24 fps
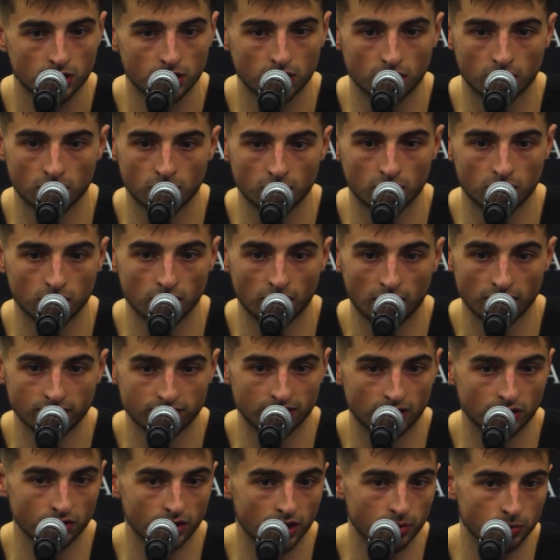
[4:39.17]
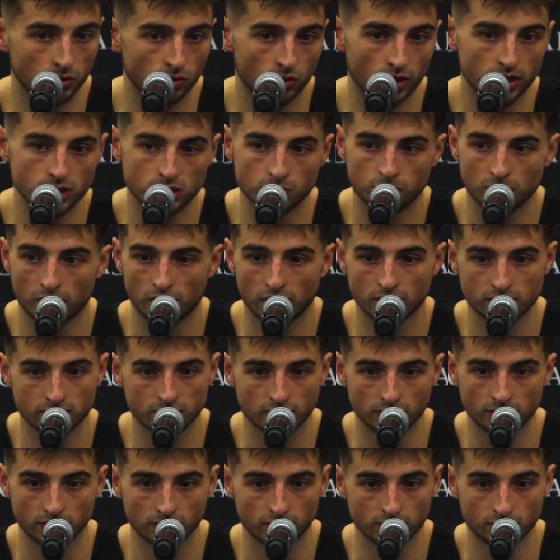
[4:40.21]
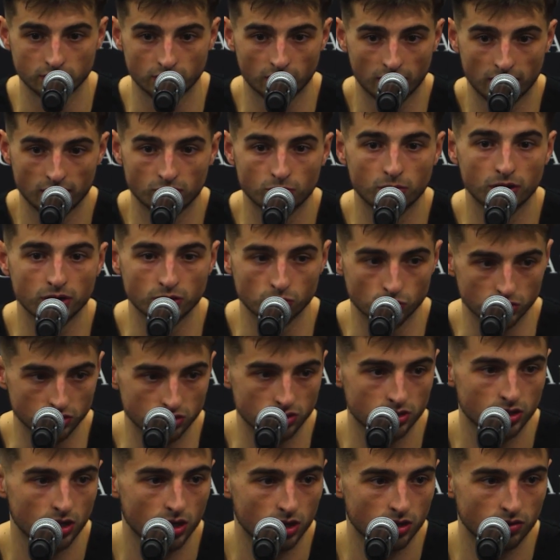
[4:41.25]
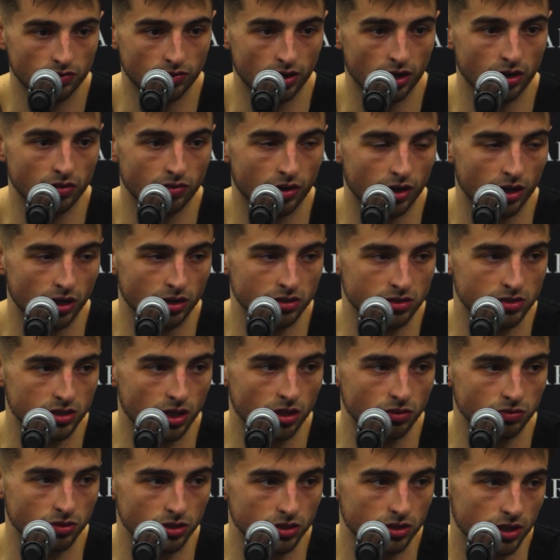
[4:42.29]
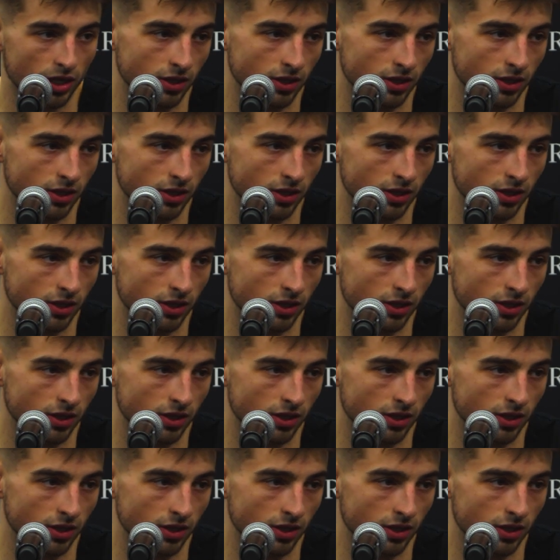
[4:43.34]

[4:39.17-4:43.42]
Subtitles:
I found them in right spots. And, you know, everybody was very, very unselfish.